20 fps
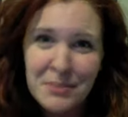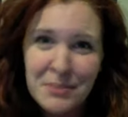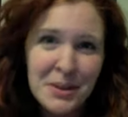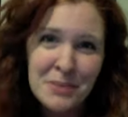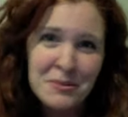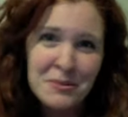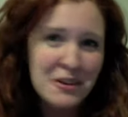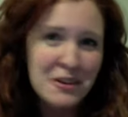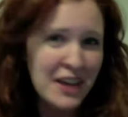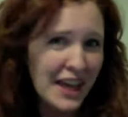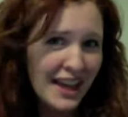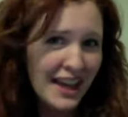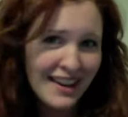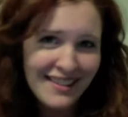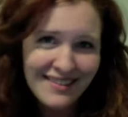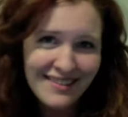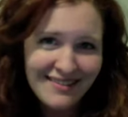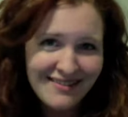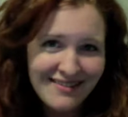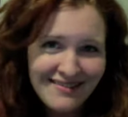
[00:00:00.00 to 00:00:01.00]
some people
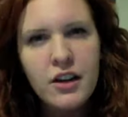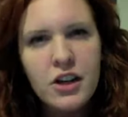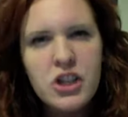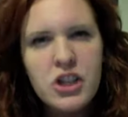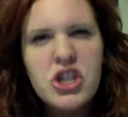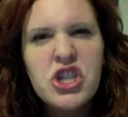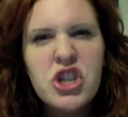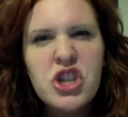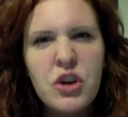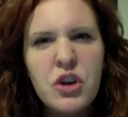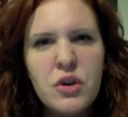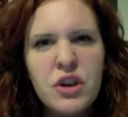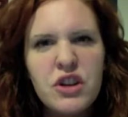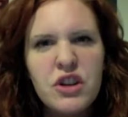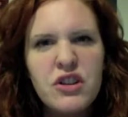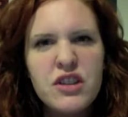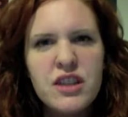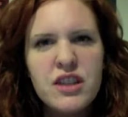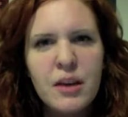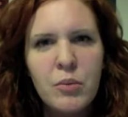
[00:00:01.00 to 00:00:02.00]
can't. Show
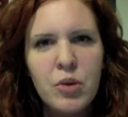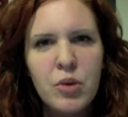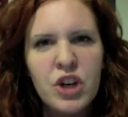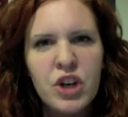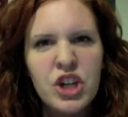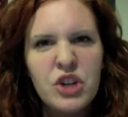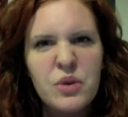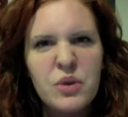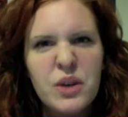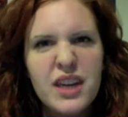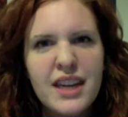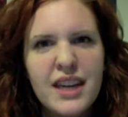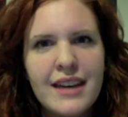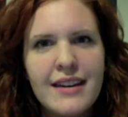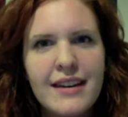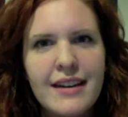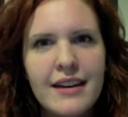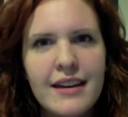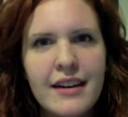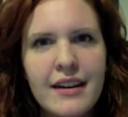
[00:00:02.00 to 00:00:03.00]
you're someone who
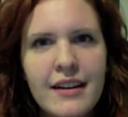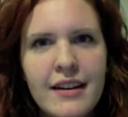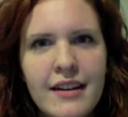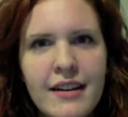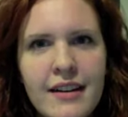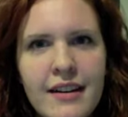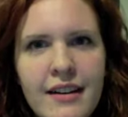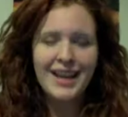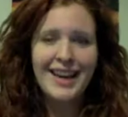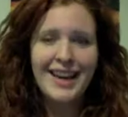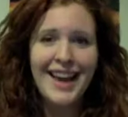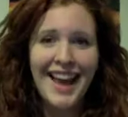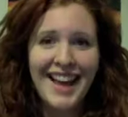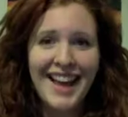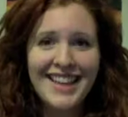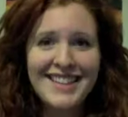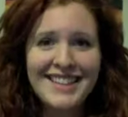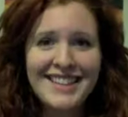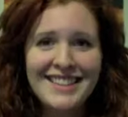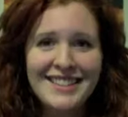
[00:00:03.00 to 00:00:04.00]
can.
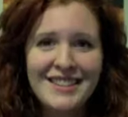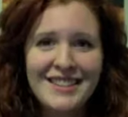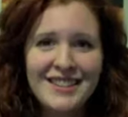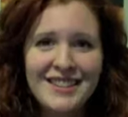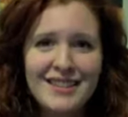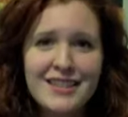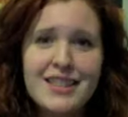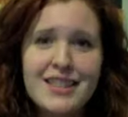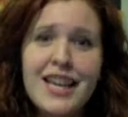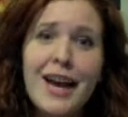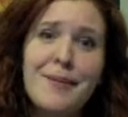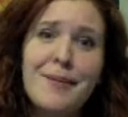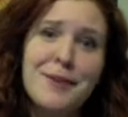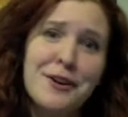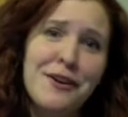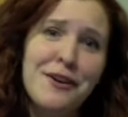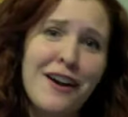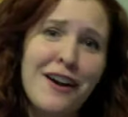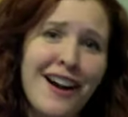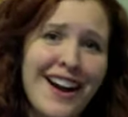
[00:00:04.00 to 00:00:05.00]
Next, it's
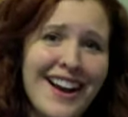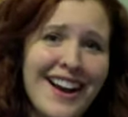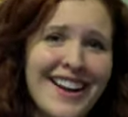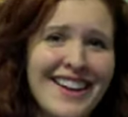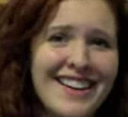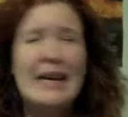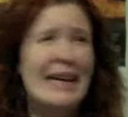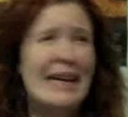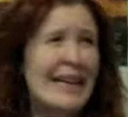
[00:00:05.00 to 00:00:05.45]
time to cry.